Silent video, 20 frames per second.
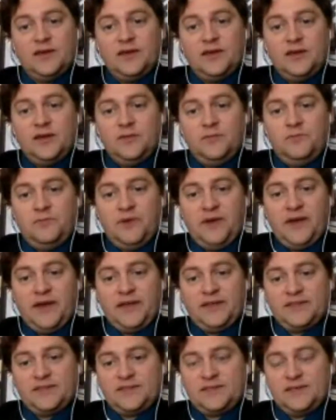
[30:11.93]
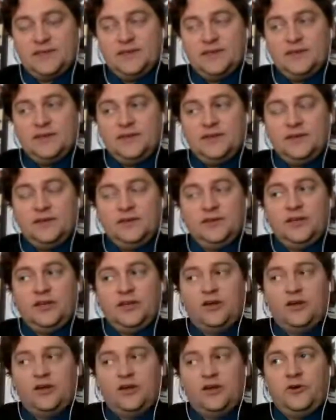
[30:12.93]
but, you
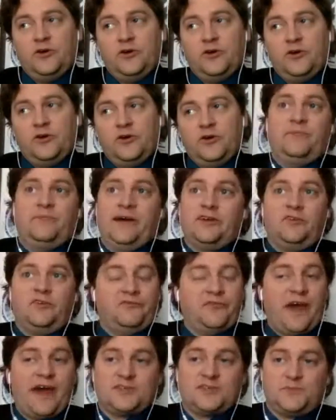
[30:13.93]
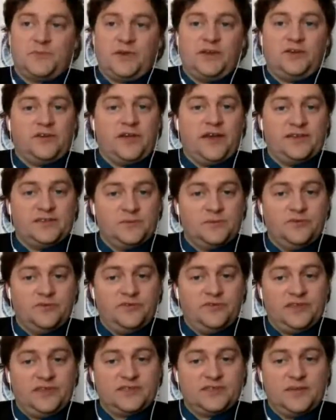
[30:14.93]
know, if Michael Fassbender has a movie
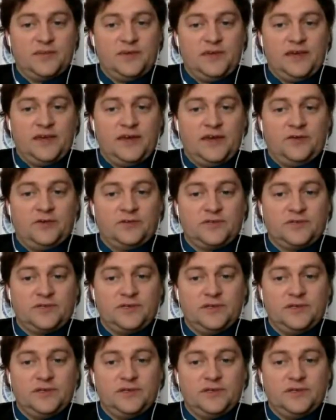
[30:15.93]
that's coming out,